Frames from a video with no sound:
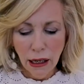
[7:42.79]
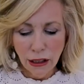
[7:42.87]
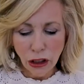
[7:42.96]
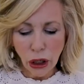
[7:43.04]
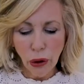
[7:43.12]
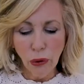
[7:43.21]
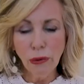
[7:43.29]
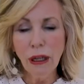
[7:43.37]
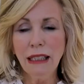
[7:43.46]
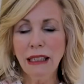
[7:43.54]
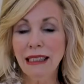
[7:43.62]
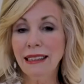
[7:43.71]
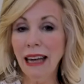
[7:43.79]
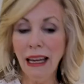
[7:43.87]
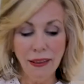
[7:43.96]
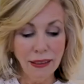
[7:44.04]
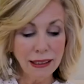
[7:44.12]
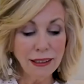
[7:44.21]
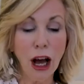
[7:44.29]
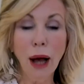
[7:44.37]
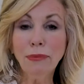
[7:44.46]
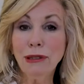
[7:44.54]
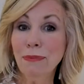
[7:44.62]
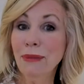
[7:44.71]
So to stay in this
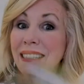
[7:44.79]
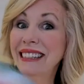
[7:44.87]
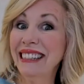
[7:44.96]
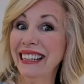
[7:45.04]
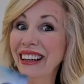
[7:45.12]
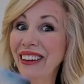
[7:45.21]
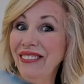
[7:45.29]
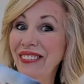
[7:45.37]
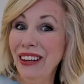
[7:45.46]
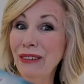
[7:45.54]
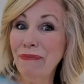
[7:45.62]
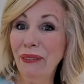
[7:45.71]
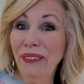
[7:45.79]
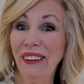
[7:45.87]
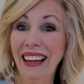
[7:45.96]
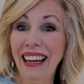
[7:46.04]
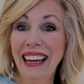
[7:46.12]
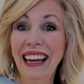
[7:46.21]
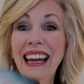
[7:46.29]
optimistic viewpoint,